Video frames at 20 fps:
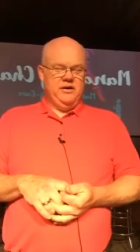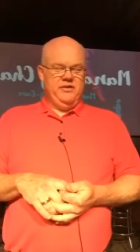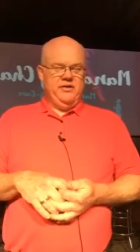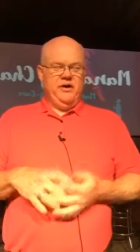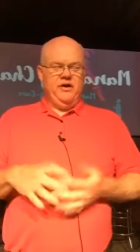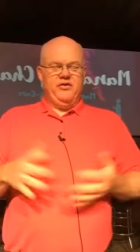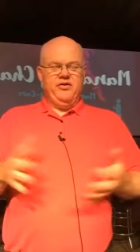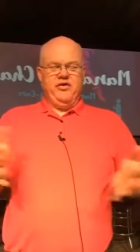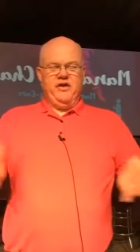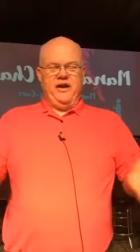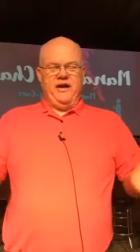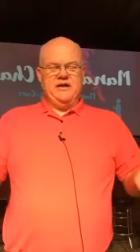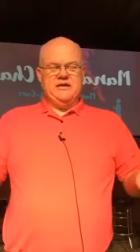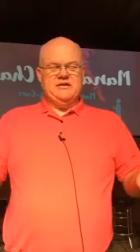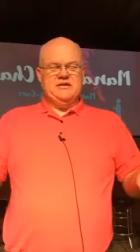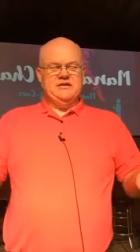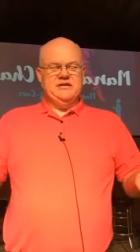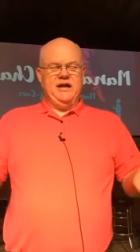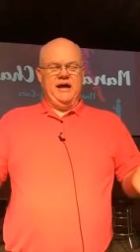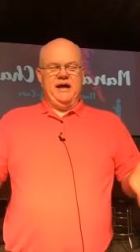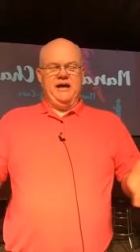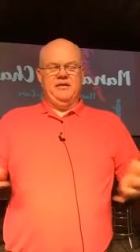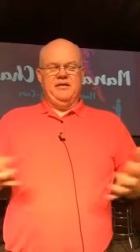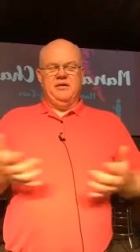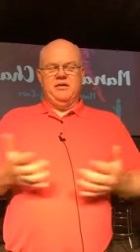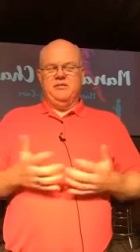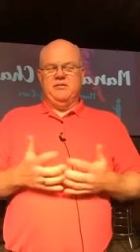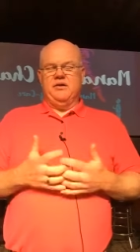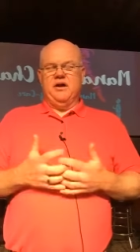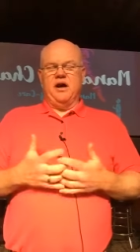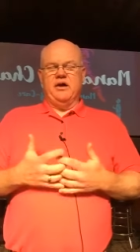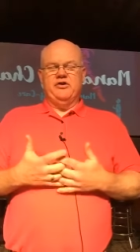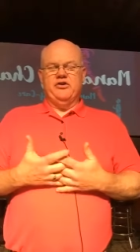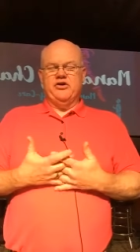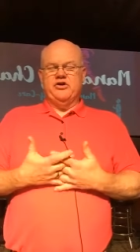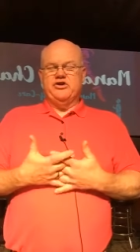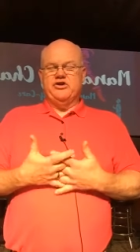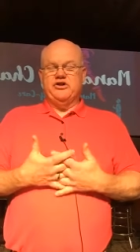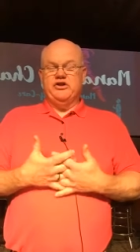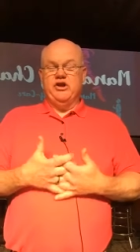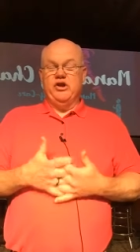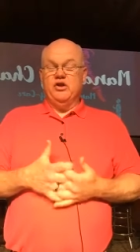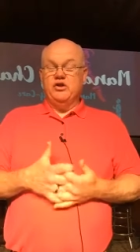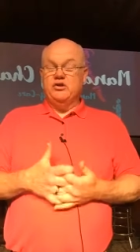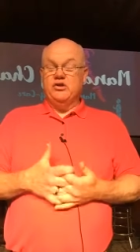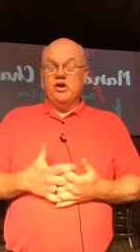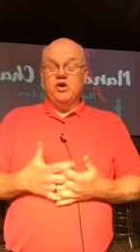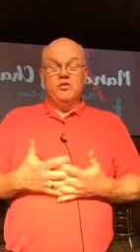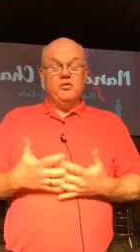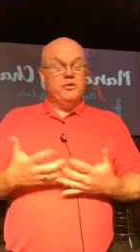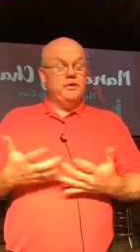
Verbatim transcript: There are things that doctors still don't